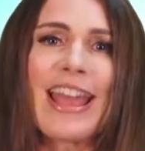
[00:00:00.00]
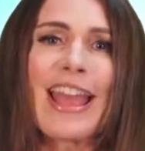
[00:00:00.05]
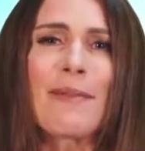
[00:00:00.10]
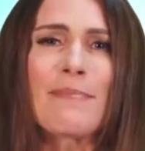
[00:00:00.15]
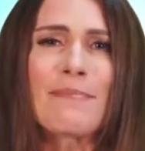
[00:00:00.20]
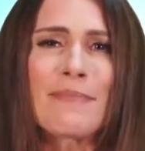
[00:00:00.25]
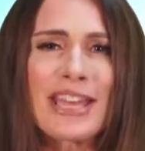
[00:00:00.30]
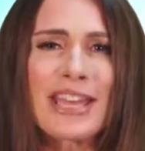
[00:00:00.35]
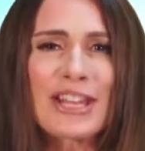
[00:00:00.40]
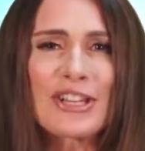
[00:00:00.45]

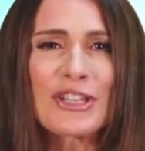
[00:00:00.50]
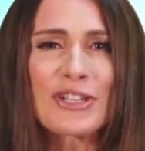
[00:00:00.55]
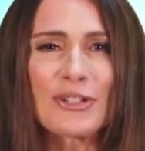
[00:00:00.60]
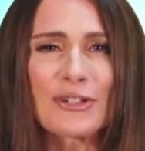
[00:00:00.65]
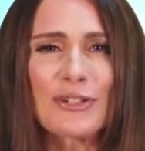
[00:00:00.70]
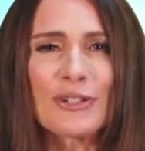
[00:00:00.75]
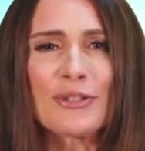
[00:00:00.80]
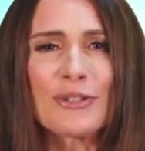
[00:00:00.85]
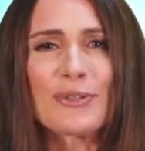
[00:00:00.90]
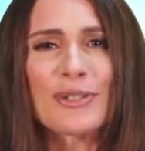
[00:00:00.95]
And make
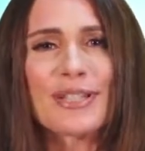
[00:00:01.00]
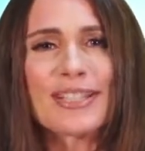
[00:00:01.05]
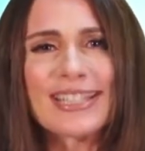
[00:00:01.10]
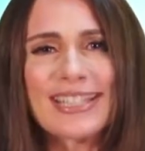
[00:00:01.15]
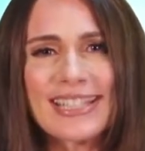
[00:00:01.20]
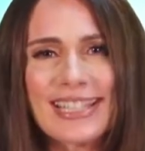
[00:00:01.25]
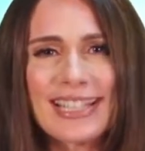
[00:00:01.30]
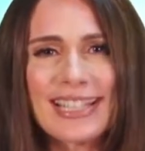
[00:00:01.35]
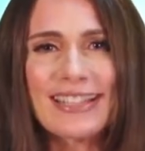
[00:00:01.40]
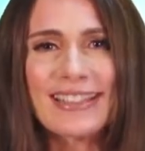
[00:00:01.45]
sure you
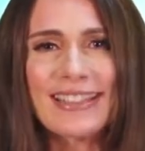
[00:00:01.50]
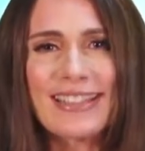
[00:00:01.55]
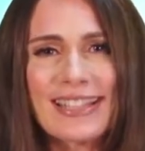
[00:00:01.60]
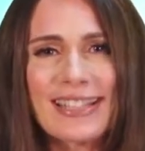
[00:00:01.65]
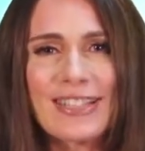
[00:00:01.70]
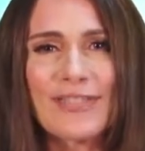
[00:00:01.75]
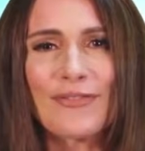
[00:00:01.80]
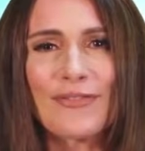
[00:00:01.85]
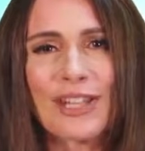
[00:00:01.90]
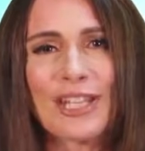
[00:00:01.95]
stick
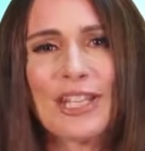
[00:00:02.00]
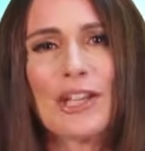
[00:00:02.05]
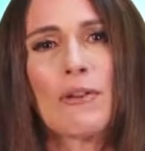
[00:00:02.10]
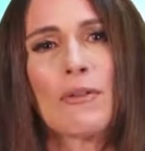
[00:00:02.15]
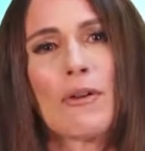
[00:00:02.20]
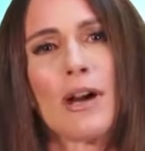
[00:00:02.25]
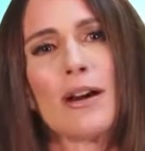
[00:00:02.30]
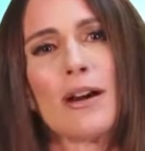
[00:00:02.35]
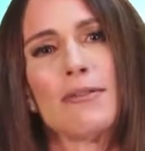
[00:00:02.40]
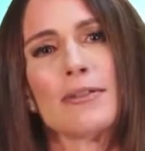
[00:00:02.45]
this
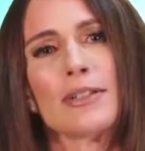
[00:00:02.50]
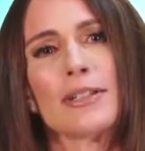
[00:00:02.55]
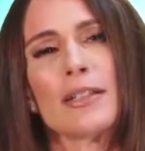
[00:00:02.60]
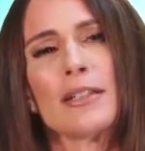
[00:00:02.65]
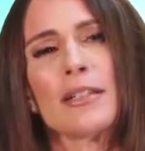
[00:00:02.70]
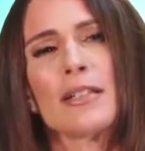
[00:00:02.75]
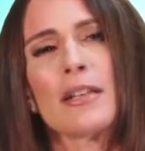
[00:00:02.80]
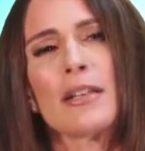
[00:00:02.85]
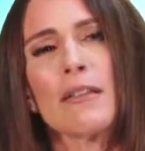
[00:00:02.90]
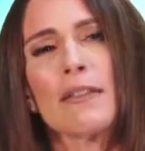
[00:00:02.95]
video out
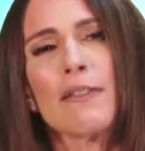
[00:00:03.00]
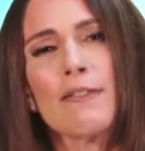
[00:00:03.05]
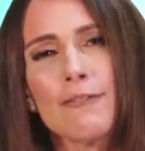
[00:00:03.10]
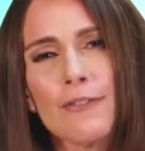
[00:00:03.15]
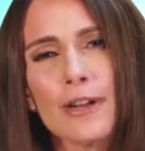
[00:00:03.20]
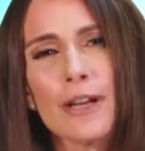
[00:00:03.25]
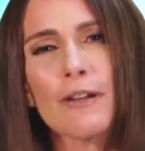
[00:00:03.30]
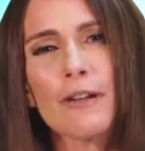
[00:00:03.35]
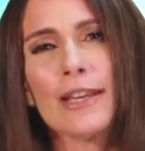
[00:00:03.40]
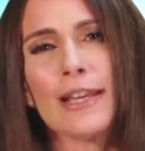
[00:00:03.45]
until the
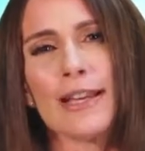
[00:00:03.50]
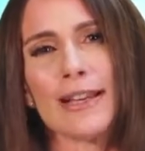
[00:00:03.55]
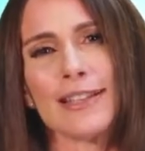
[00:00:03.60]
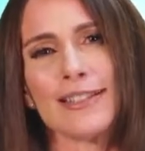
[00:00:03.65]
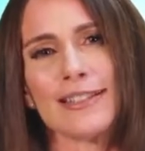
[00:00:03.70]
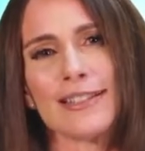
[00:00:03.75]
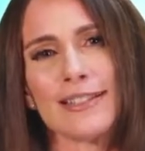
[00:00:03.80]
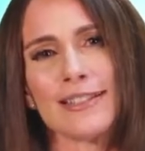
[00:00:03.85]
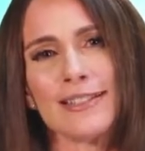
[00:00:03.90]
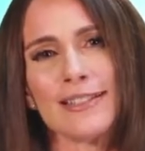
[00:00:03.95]
very
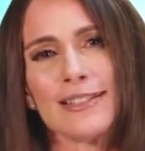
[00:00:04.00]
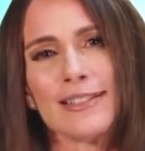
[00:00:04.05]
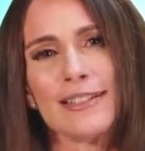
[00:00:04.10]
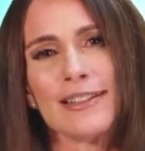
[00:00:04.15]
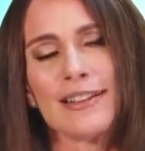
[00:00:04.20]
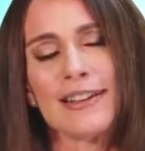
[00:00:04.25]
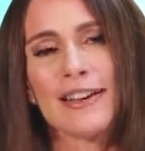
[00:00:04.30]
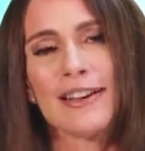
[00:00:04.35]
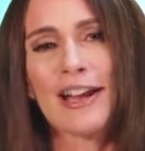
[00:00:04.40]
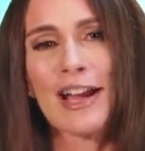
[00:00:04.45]
end,
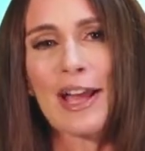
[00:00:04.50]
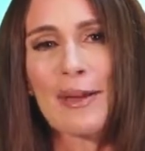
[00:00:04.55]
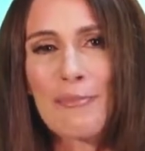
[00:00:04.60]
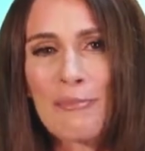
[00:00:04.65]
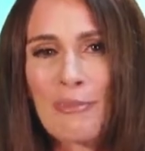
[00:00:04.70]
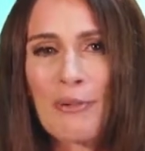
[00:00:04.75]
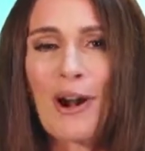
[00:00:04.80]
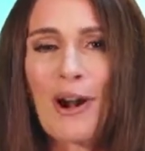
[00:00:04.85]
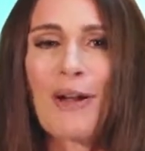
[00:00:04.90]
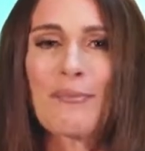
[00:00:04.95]
I
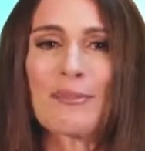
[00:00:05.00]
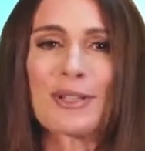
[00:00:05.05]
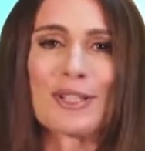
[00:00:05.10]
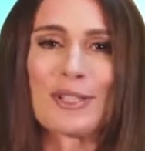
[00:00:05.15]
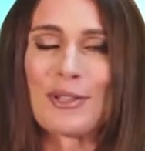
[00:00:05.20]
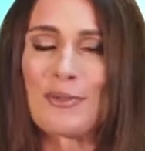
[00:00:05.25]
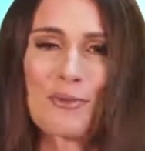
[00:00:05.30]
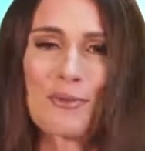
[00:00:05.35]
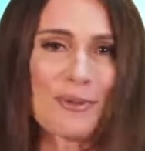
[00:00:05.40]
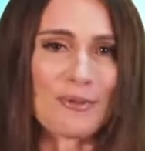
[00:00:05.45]

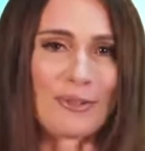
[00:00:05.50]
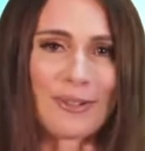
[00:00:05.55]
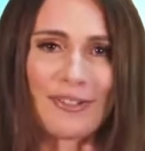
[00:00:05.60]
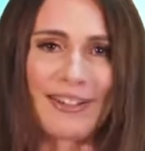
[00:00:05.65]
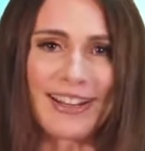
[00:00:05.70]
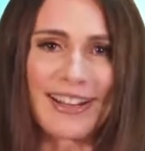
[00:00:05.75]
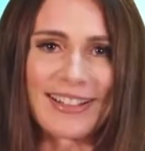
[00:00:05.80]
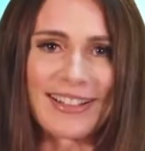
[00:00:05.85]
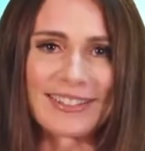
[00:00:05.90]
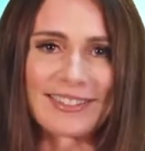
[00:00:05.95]
promise you won't
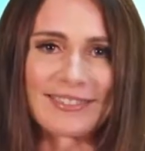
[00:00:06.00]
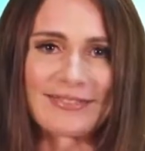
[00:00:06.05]
regret it.